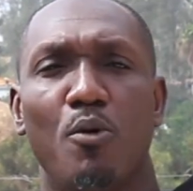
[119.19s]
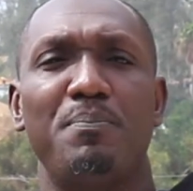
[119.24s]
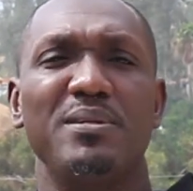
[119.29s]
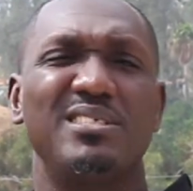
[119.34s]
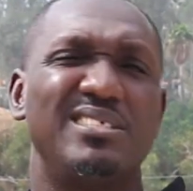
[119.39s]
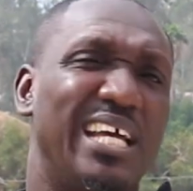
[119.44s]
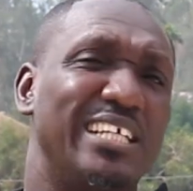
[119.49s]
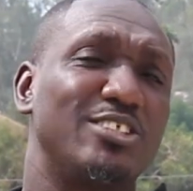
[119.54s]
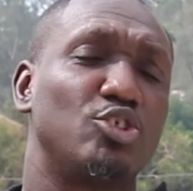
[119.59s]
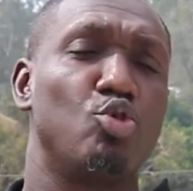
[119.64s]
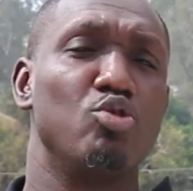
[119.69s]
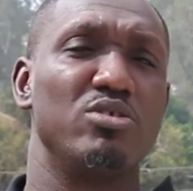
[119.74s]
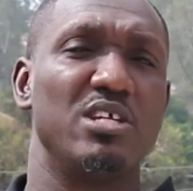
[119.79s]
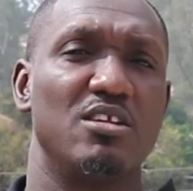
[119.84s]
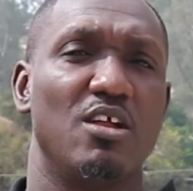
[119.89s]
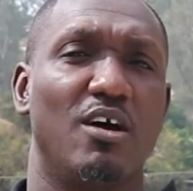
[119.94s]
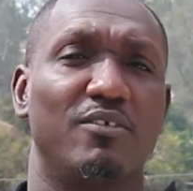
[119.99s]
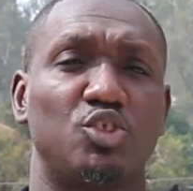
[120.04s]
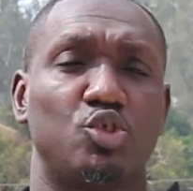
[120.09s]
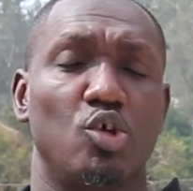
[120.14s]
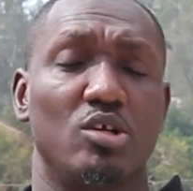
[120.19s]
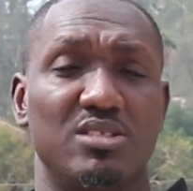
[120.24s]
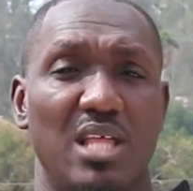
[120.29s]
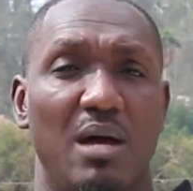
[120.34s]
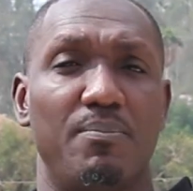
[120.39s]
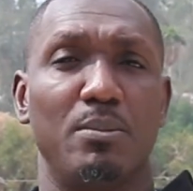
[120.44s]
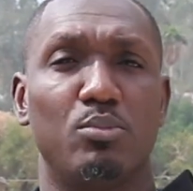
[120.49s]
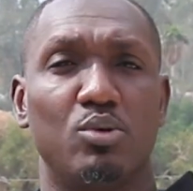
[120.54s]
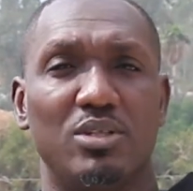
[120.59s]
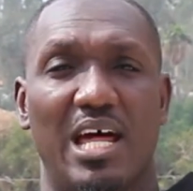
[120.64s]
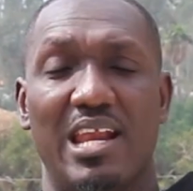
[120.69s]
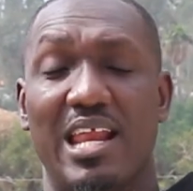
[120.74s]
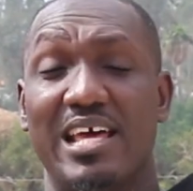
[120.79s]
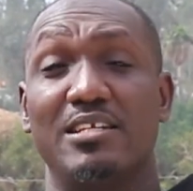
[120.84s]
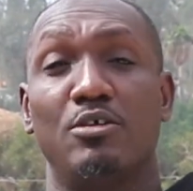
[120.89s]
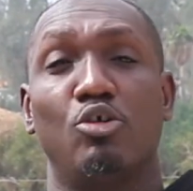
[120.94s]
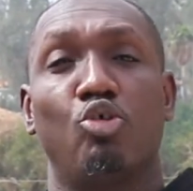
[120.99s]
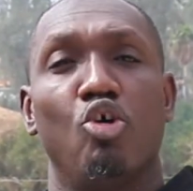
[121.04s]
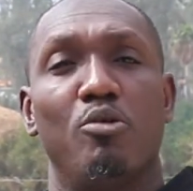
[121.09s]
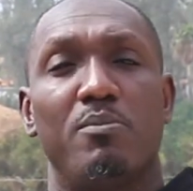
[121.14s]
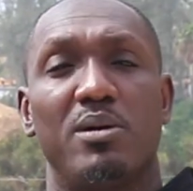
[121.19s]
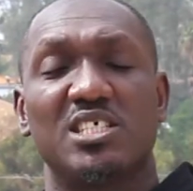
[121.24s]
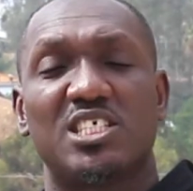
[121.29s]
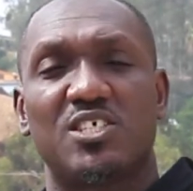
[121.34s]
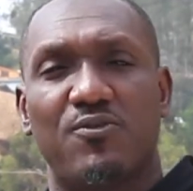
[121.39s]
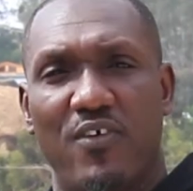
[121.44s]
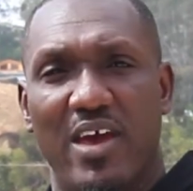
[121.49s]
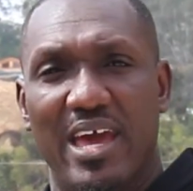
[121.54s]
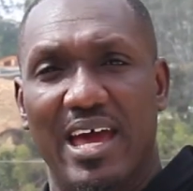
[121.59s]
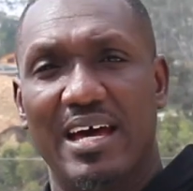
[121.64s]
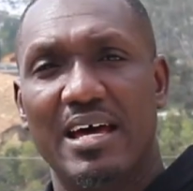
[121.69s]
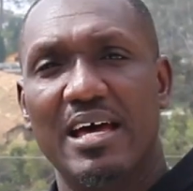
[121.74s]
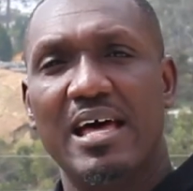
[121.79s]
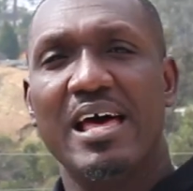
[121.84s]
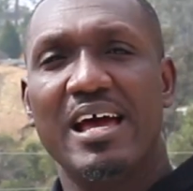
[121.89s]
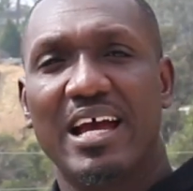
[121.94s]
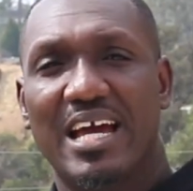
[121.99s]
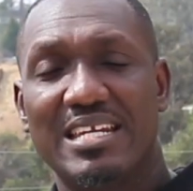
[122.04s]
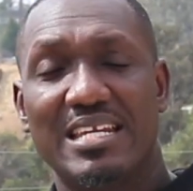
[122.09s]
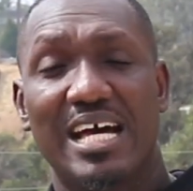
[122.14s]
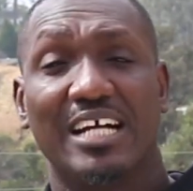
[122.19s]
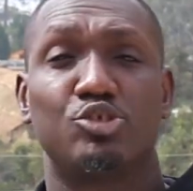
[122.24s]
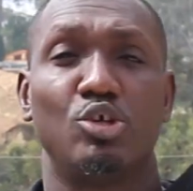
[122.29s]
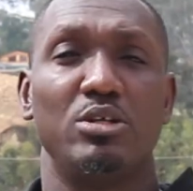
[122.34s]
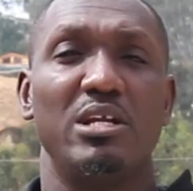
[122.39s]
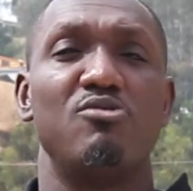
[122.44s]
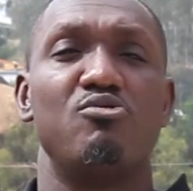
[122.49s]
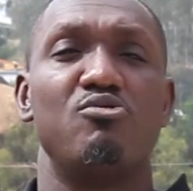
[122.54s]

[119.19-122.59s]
business good enough such that people that are in the global sphere can actually